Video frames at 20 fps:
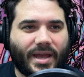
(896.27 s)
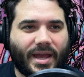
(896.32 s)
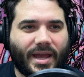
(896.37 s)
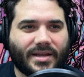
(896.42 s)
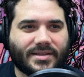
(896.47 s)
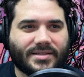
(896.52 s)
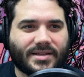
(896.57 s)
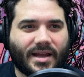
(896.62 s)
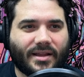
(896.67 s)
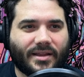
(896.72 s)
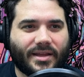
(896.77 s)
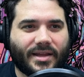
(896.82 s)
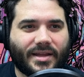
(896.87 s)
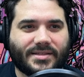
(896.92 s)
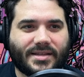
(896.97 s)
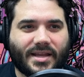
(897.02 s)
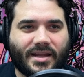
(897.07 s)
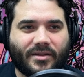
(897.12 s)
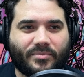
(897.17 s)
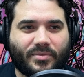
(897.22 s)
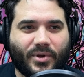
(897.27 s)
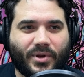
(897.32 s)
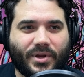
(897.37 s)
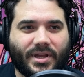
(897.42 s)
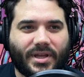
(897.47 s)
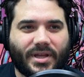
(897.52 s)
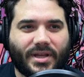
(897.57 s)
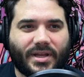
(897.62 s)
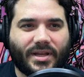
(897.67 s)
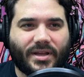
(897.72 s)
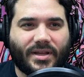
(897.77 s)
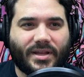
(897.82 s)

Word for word: exile it instead of putting it